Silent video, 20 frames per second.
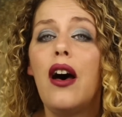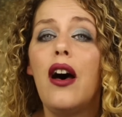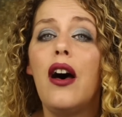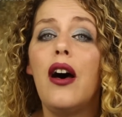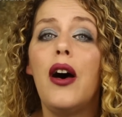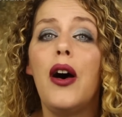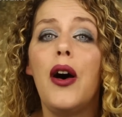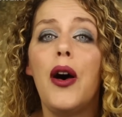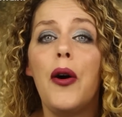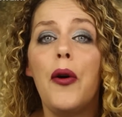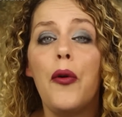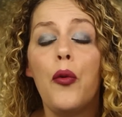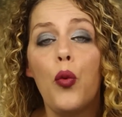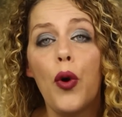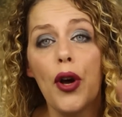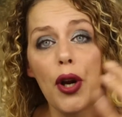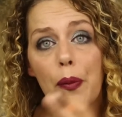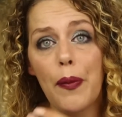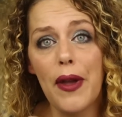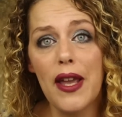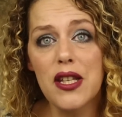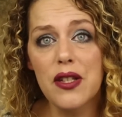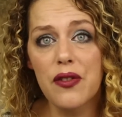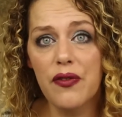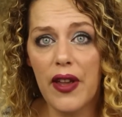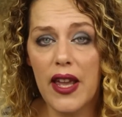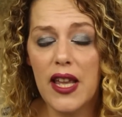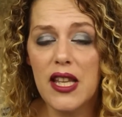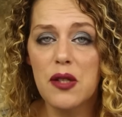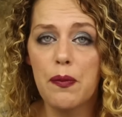a water-based
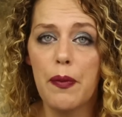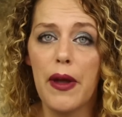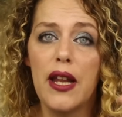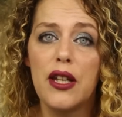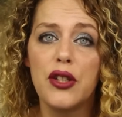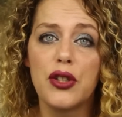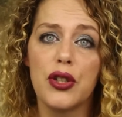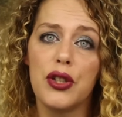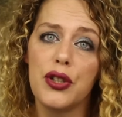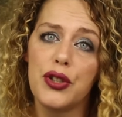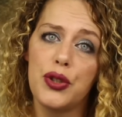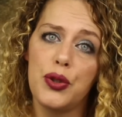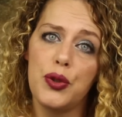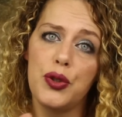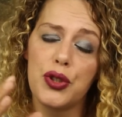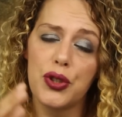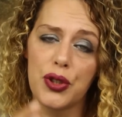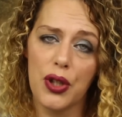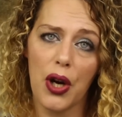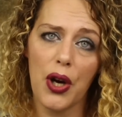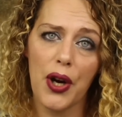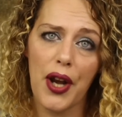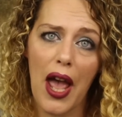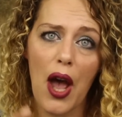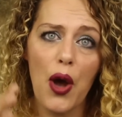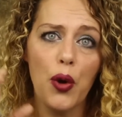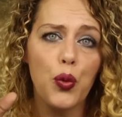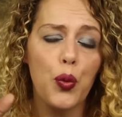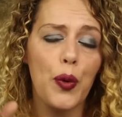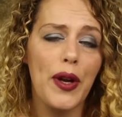face painter to start
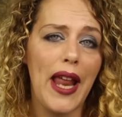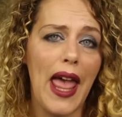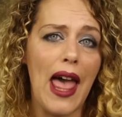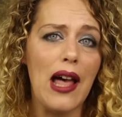out with